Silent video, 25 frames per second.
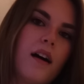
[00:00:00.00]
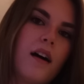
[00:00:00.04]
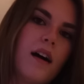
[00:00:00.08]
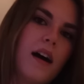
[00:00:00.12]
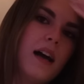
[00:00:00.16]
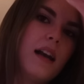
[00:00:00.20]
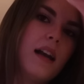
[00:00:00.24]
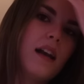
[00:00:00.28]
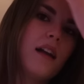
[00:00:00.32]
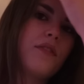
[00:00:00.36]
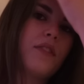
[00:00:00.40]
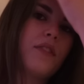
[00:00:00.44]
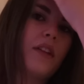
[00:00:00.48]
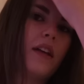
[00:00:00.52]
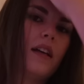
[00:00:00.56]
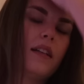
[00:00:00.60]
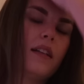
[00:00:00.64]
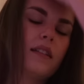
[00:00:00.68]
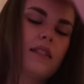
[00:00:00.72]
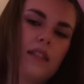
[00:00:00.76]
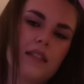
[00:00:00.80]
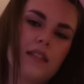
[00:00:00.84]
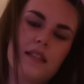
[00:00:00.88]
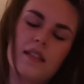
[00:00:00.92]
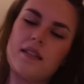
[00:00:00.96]
I love this.
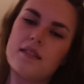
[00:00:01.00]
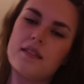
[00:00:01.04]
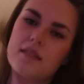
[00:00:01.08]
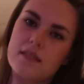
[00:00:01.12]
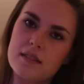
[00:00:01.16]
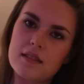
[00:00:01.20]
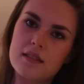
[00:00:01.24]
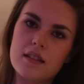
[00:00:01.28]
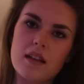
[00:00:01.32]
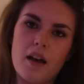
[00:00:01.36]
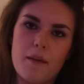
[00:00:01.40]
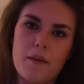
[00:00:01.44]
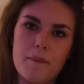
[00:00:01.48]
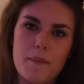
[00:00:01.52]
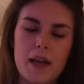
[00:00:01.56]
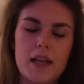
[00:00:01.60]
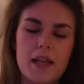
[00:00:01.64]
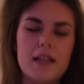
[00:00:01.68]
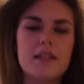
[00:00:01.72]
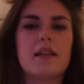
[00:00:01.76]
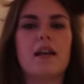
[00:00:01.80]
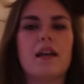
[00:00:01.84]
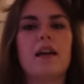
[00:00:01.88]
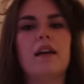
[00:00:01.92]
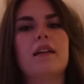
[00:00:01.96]
This is
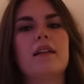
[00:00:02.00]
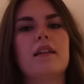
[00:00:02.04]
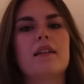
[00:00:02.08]
amazing.